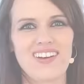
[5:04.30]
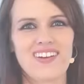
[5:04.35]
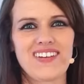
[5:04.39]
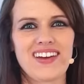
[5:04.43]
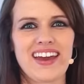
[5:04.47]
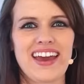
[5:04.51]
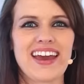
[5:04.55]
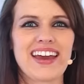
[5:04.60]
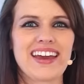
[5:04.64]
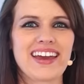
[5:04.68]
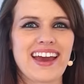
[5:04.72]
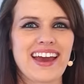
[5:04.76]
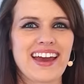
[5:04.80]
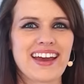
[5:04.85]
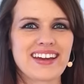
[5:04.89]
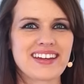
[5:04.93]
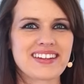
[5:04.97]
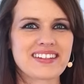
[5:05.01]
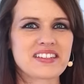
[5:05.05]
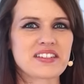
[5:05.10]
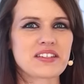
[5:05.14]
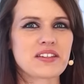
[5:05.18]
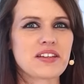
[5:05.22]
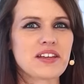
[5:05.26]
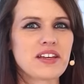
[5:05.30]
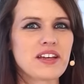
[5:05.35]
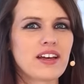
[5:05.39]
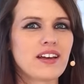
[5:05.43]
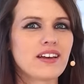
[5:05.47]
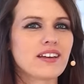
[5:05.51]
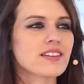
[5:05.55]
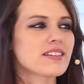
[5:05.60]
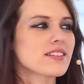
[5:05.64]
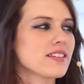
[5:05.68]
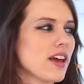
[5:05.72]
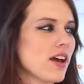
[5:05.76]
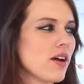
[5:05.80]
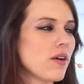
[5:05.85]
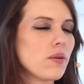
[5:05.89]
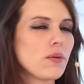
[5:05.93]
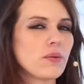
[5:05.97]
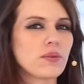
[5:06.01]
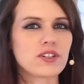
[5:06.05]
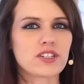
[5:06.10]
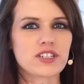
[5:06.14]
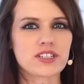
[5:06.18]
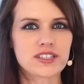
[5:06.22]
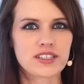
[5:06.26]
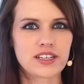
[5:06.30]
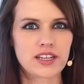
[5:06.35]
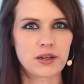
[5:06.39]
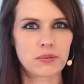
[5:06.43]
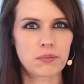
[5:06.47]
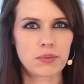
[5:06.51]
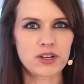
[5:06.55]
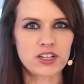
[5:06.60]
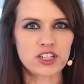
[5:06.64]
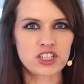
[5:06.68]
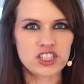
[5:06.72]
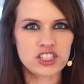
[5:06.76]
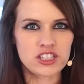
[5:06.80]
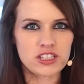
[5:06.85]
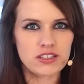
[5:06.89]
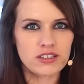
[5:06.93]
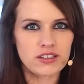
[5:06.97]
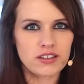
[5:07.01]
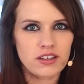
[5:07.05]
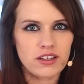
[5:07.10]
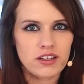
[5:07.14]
Okay, guys, so we're just gonna push